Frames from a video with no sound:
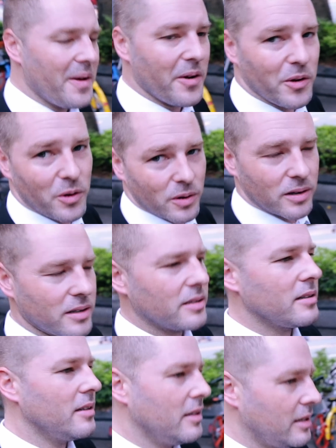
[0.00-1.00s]
who
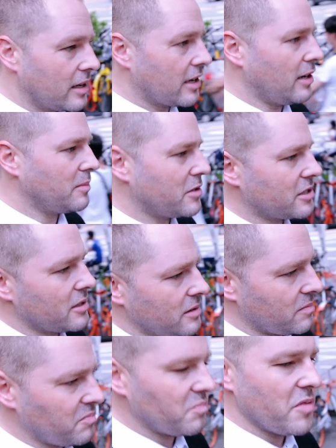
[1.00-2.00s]
comes
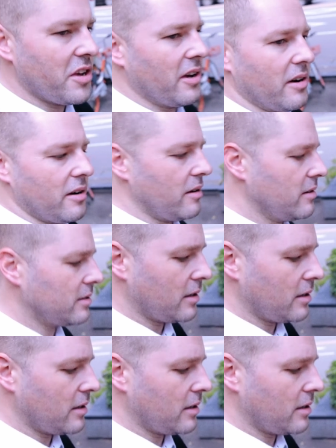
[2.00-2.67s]
here